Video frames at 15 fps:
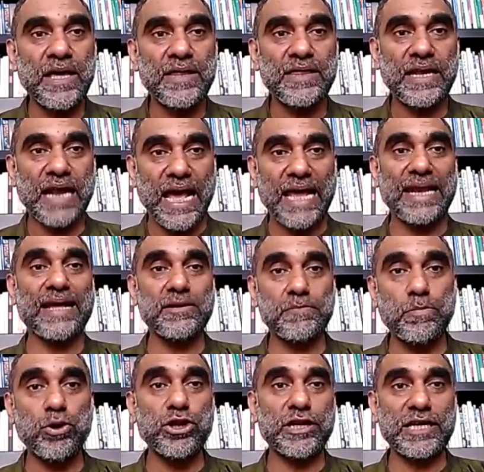that adult
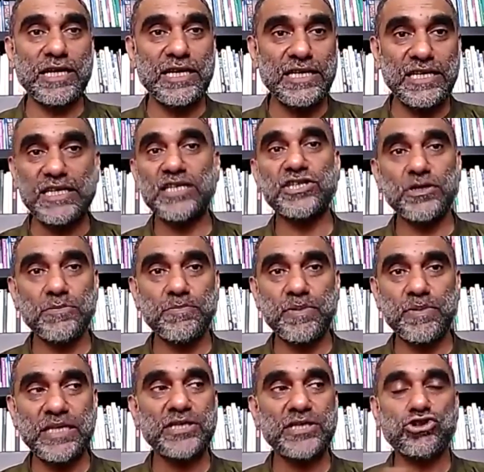political leadership
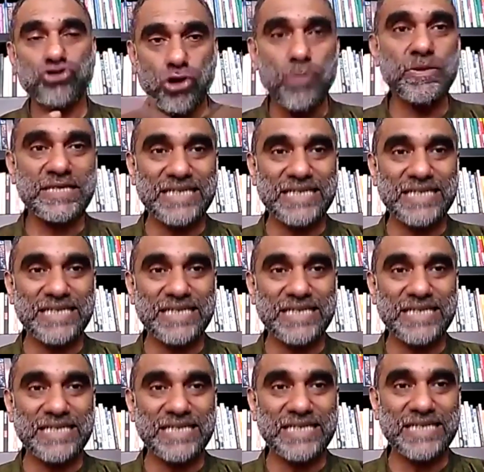is traumatizing our
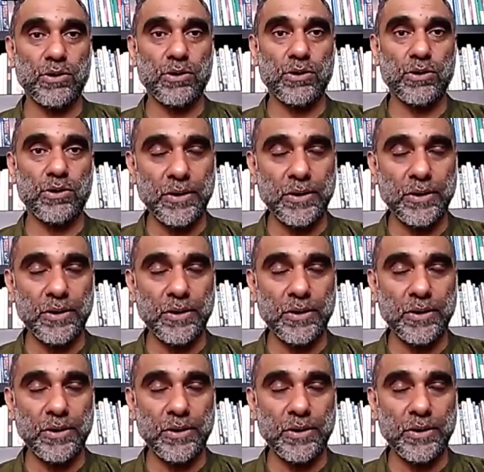young people